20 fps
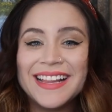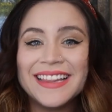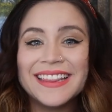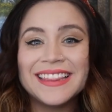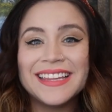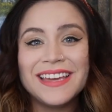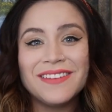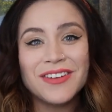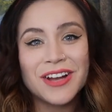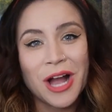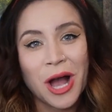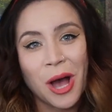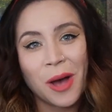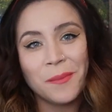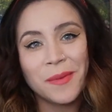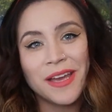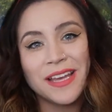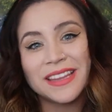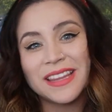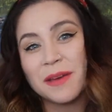Leave a
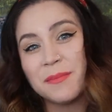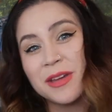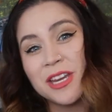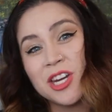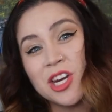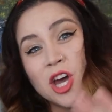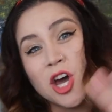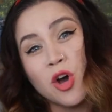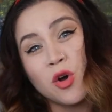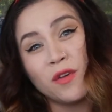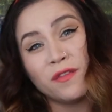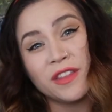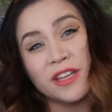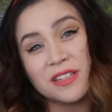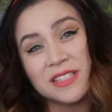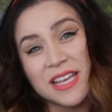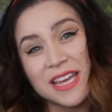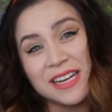comment. Let me know if there's